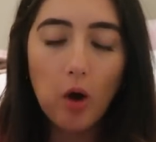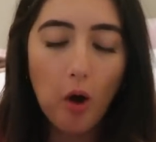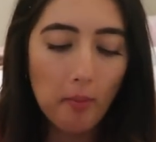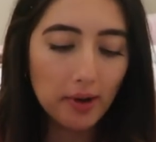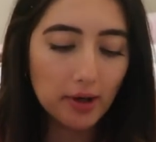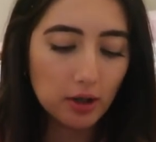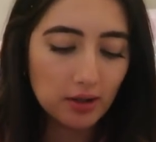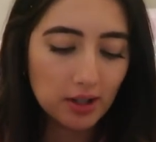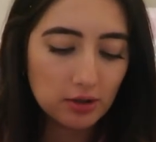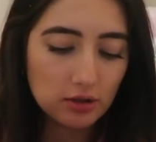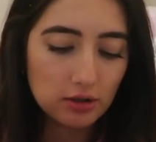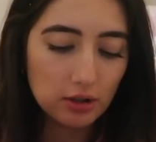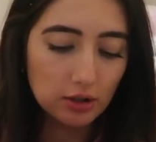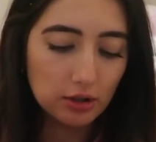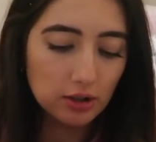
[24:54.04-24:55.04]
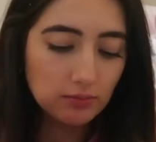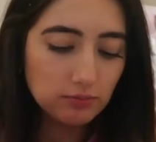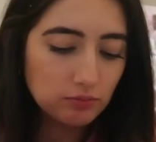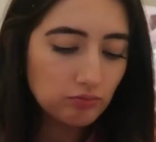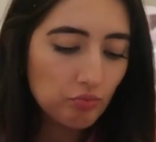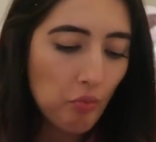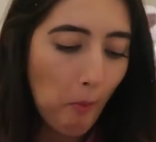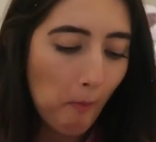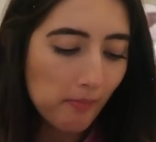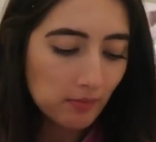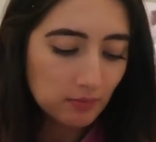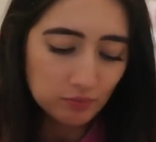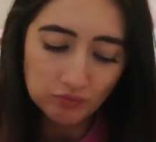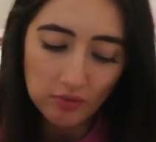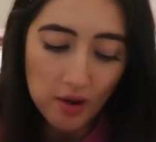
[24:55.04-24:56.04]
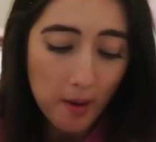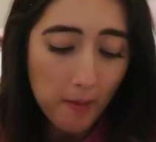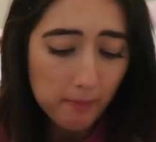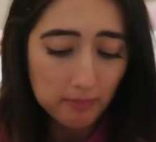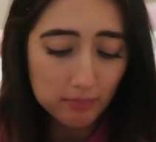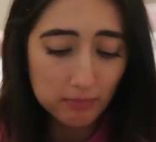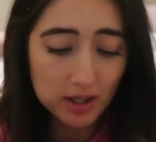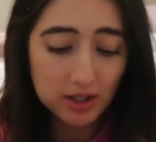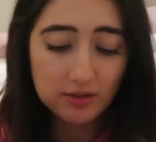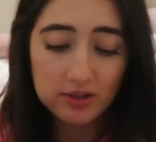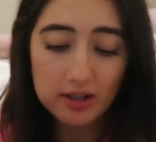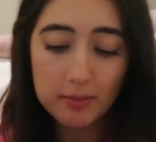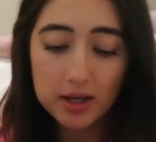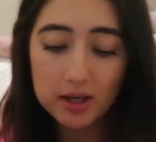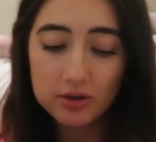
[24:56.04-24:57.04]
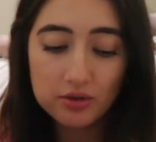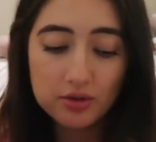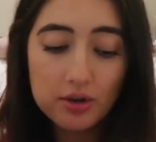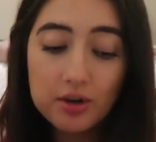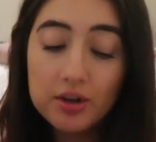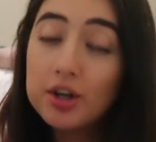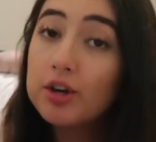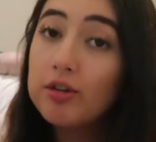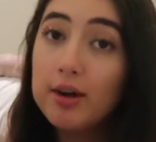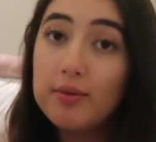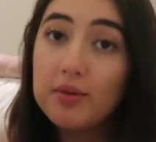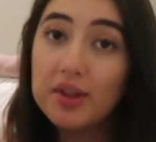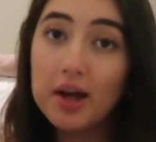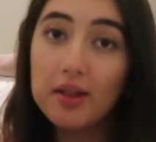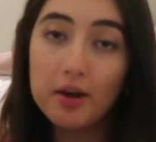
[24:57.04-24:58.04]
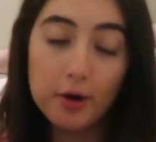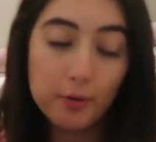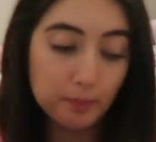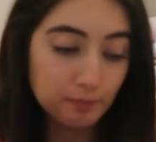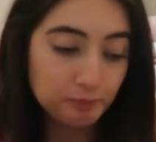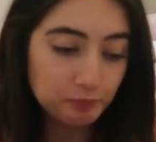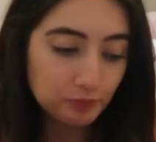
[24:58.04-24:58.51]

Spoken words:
Oh my god, that's so good. My stomach is not going to agree with that though.